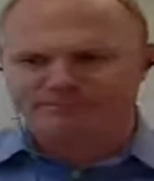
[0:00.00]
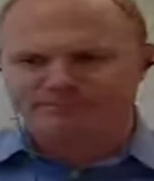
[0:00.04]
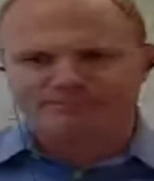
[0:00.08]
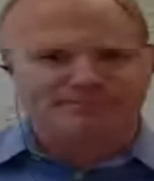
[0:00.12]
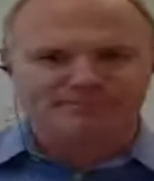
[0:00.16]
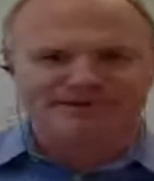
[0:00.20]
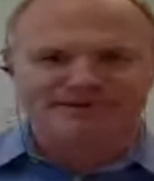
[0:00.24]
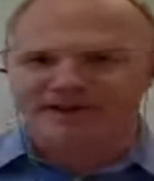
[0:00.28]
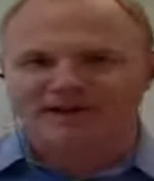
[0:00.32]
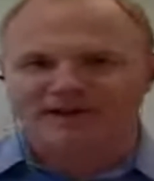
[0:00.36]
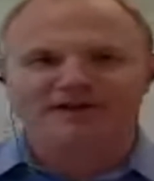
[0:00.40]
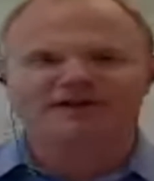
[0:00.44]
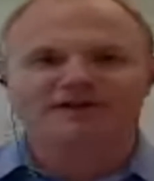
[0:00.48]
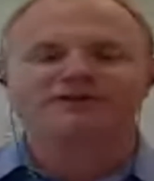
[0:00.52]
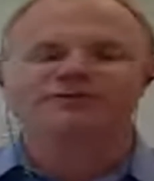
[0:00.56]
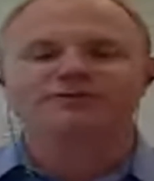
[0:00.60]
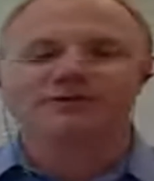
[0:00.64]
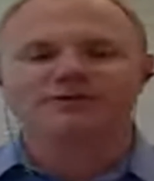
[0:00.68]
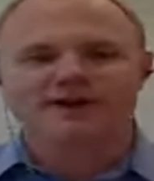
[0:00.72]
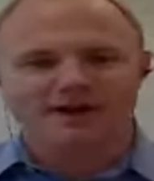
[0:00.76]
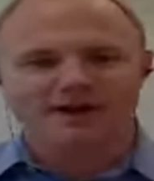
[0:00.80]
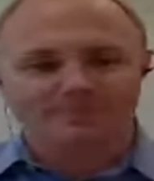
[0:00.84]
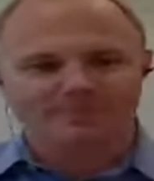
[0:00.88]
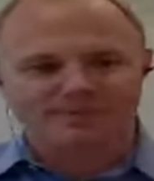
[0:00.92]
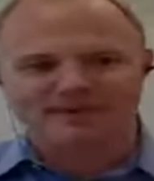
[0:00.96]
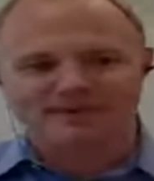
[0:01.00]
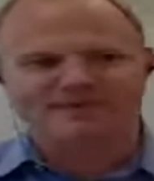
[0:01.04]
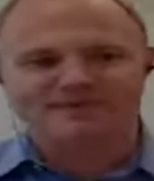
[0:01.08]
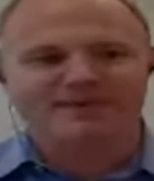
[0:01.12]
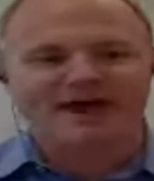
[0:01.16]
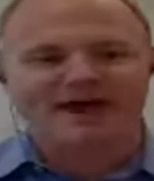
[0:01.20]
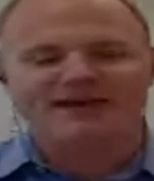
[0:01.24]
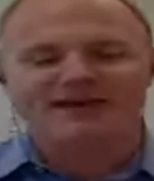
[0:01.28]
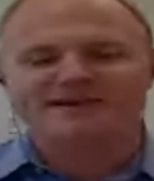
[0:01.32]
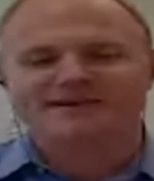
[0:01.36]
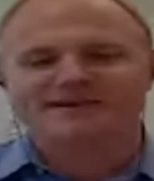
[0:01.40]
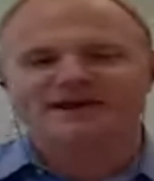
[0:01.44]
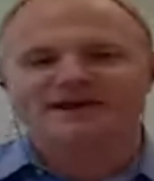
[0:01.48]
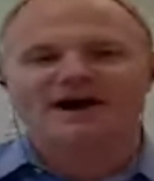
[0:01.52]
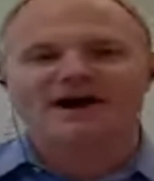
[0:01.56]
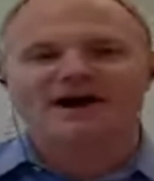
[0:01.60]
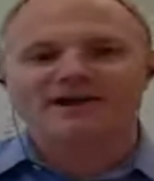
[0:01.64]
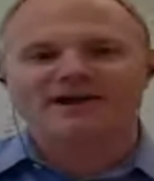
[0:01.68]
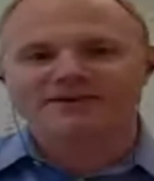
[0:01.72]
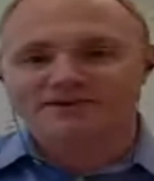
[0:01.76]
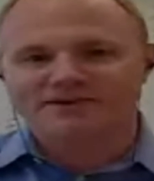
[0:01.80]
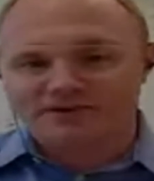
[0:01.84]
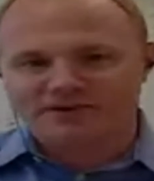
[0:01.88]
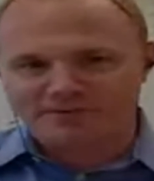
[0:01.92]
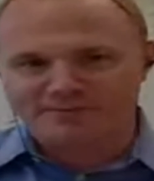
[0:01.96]
selling to a company of that
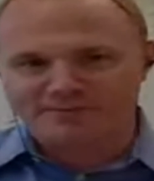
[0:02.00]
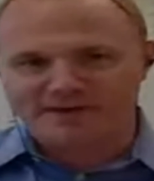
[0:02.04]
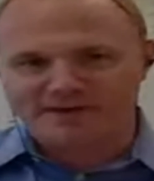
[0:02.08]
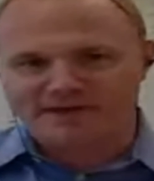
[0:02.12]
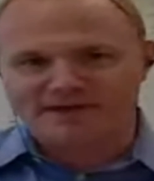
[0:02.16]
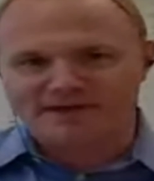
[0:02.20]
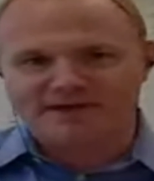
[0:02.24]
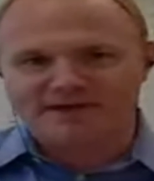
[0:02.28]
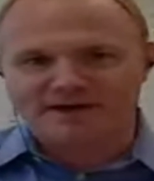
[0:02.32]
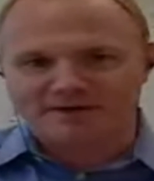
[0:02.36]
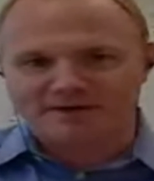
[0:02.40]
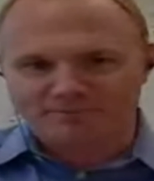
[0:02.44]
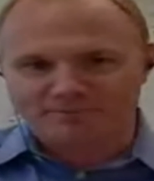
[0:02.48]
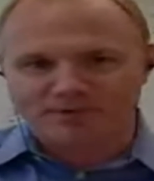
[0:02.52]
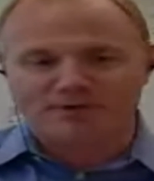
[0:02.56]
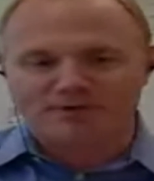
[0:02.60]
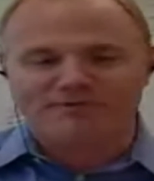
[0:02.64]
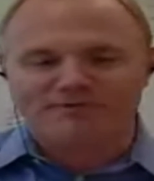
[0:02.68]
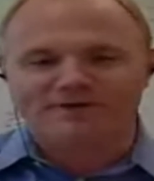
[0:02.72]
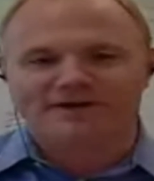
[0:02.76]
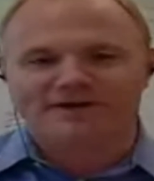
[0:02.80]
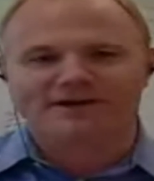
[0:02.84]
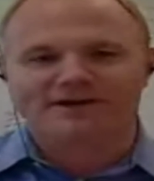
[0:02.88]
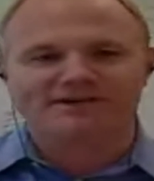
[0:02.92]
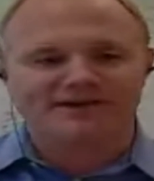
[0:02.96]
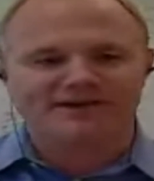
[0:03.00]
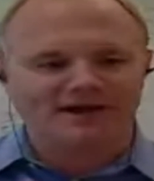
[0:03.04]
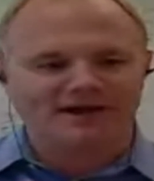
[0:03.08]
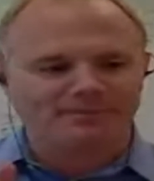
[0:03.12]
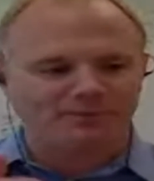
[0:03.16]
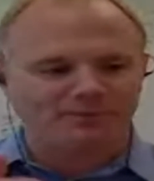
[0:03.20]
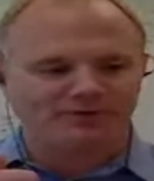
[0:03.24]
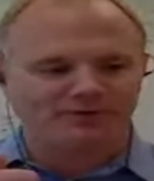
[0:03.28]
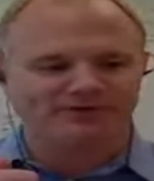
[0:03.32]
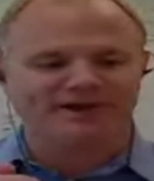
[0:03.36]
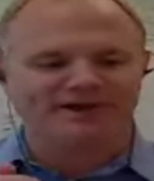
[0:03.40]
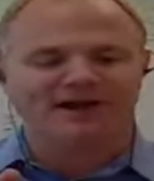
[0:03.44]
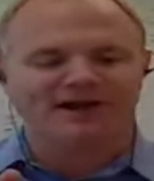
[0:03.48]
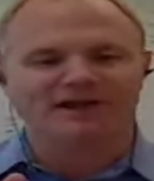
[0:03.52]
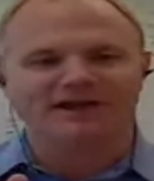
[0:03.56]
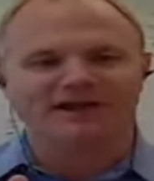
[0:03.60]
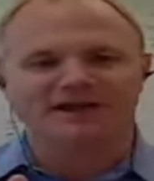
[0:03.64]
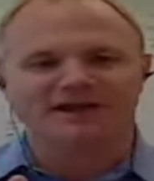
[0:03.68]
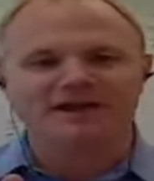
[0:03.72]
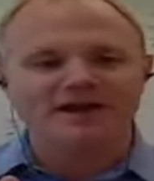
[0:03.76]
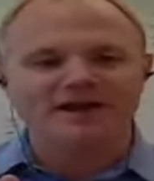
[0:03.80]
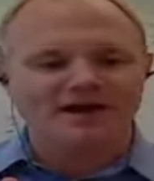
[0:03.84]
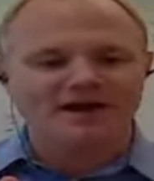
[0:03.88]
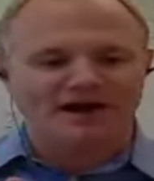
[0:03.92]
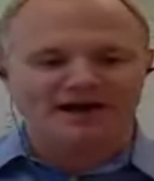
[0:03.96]
size could be a perfect example.
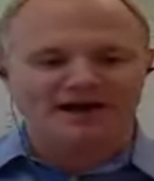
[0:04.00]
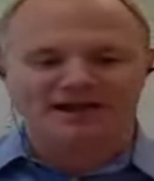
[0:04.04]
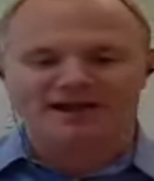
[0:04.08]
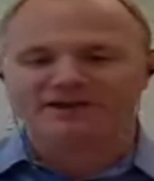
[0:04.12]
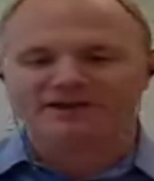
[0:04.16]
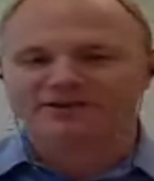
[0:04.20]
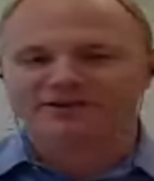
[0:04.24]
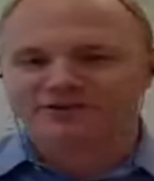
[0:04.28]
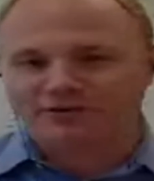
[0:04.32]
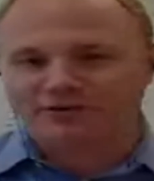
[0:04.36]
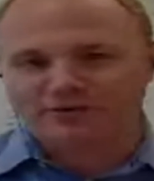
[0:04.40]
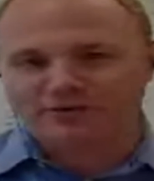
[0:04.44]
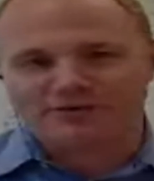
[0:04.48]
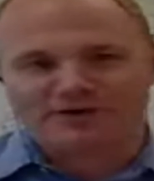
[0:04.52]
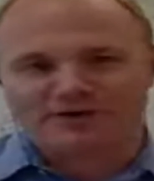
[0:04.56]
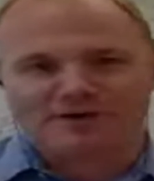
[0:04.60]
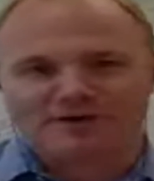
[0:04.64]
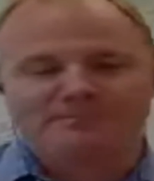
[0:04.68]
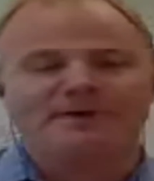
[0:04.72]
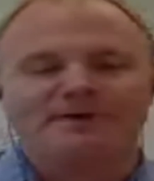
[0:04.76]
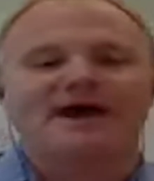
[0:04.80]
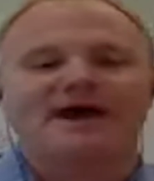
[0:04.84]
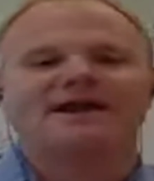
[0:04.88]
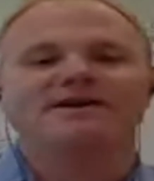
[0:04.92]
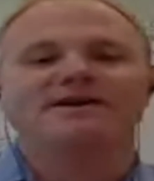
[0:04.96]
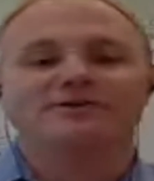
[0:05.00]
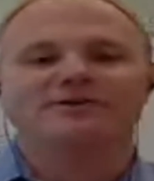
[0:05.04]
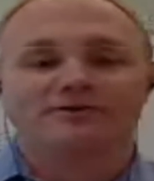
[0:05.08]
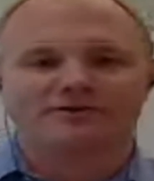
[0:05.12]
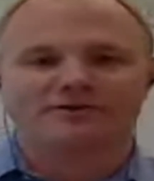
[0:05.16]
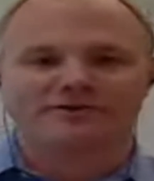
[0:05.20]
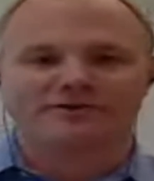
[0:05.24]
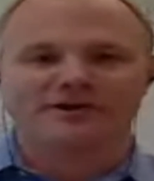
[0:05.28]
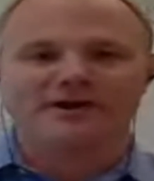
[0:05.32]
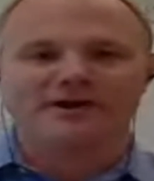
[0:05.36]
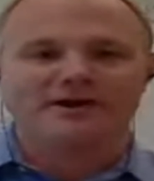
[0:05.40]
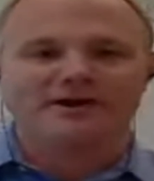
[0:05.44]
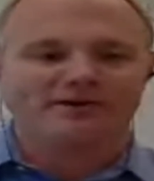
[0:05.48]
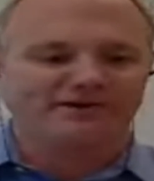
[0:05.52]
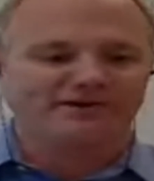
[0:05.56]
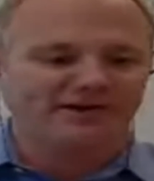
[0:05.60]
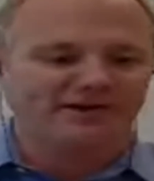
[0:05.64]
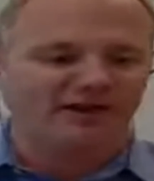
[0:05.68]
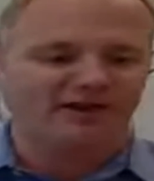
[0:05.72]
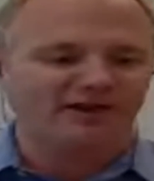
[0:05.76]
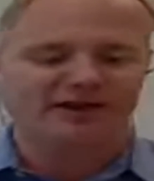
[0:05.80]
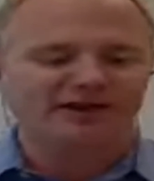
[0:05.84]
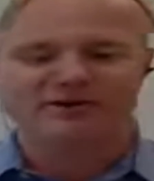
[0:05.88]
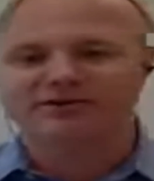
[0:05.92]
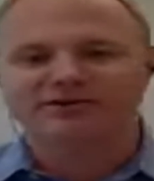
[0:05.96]
Selling against certain competitors,
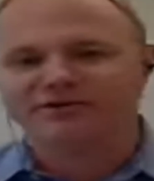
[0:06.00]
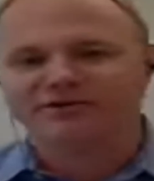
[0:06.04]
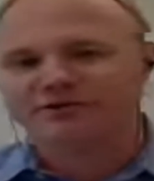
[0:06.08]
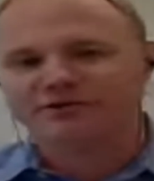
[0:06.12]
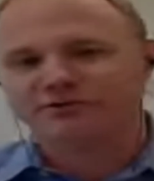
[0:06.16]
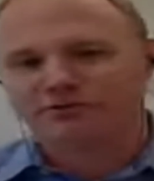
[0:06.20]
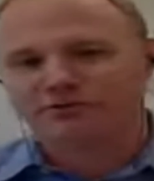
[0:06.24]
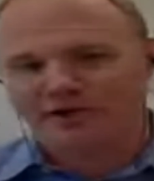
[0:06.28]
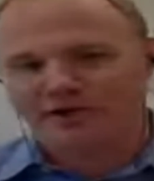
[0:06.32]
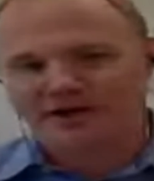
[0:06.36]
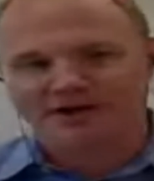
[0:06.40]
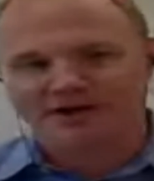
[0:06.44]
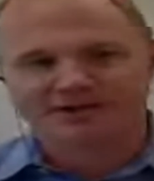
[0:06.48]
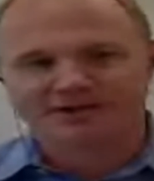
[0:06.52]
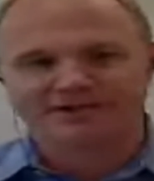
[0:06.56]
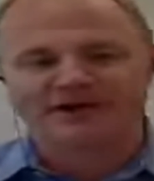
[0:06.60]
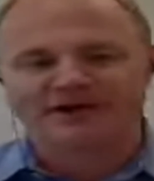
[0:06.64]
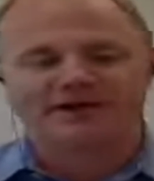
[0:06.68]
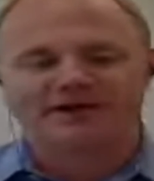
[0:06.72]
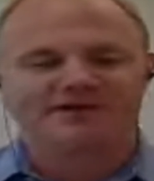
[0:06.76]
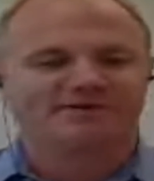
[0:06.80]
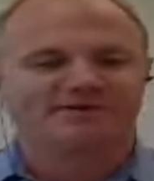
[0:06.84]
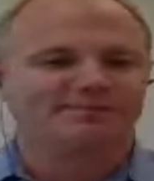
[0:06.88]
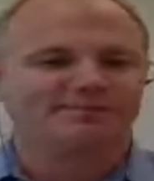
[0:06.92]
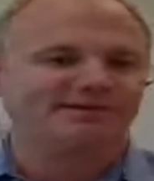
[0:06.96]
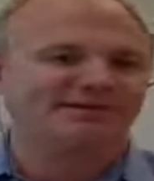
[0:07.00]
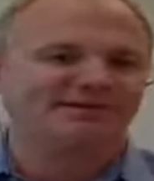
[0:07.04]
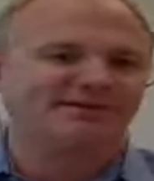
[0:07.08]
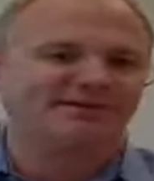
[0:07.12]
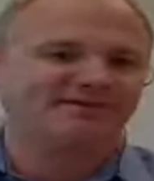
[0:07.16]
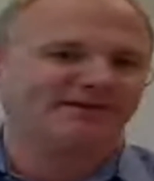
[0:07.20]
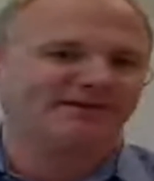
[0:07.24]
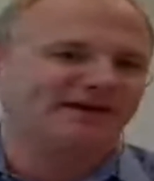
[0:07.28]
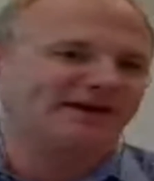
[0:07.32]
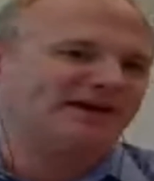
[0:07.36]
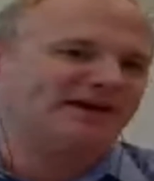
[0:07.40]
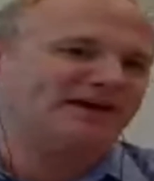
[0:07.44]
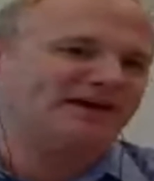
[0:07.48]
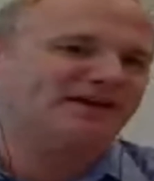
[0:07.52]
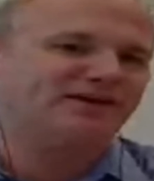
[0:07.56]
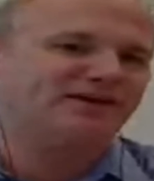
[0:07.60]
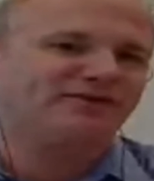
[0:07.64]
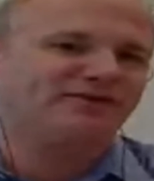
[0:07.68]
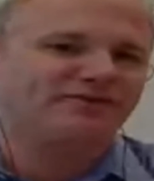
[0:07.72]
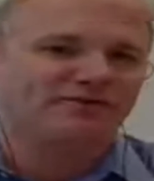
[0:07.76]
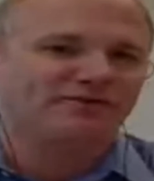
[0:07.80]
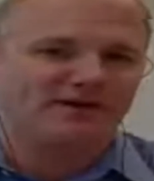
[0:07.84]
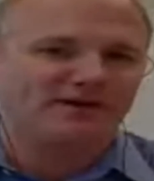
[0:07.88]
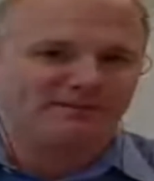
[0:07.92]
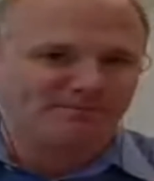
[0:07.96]
selling to, like I said, a specific
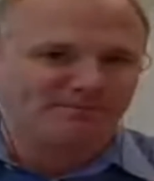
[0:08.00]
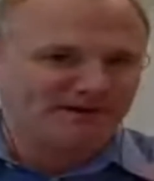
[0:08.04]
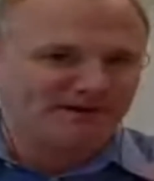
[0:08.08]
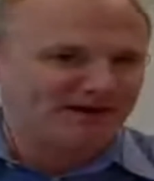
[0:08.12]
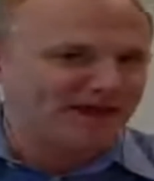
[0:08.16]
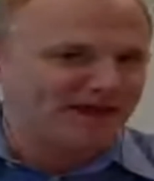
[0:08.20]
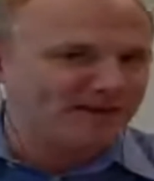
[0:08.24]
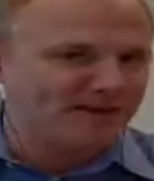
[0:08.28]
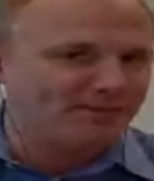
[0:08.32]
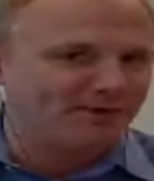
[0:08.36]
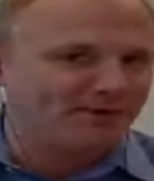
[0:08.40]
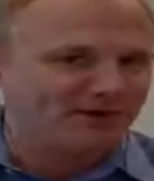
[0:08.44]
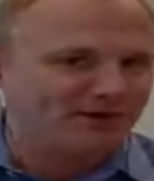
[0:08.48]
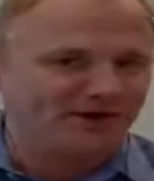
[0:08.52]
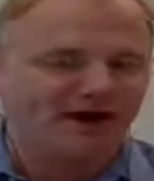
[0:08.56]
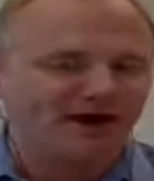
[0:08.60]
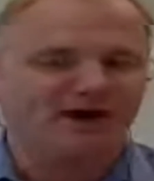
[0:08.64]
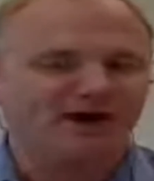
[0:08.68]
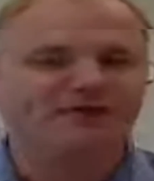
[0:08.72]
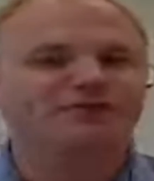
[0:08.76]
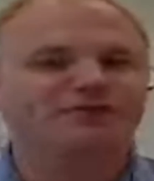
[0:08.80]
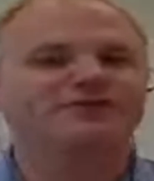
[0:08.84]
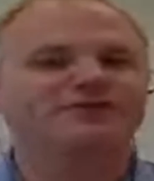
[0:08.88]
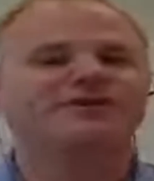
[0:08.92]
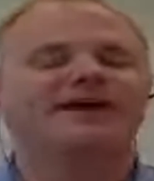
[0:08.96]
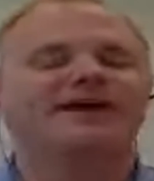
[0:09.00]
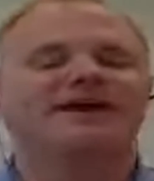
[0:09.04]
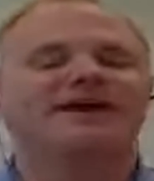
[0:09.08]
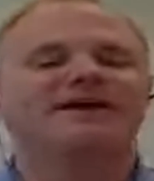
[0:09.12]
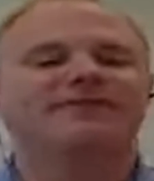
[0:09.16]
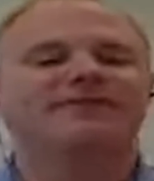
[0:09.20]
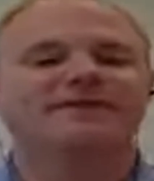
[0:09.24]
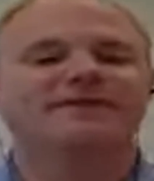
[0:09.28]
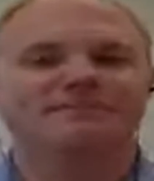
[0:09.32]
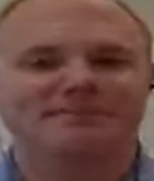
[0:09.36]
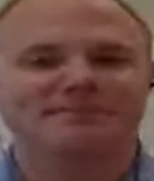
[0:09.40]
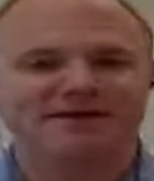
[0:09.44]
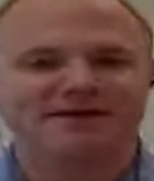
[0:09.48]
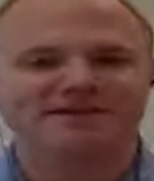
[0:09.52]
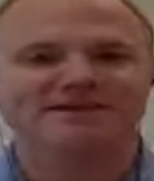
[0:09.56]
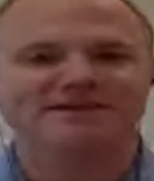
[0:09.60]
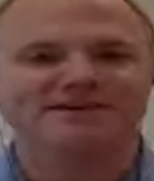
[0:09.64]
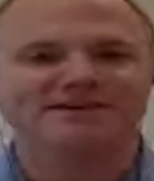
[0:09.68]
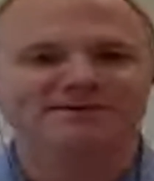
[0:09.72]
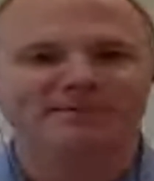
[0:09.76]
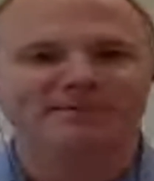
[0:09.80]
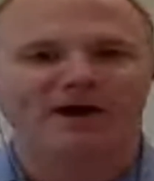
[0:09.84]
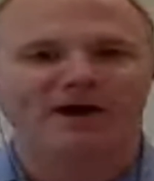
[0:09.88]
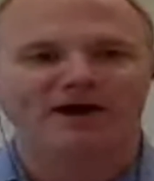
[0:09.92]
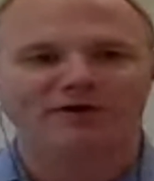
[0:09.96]
industry, being able to understand the
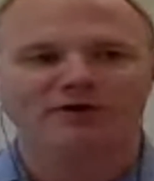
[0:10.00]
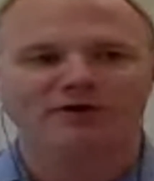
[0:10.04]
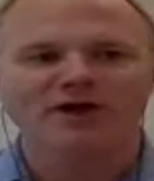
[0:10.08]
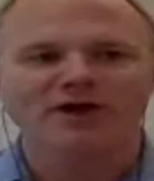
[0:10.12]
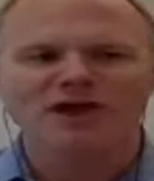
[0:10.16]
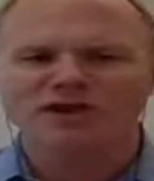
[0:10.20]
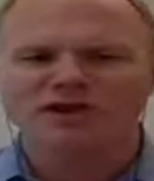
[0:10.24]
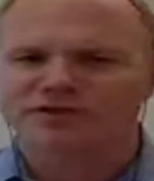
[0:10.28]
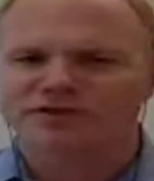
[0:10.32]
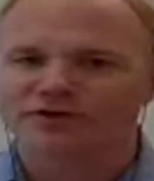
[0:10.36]
business model.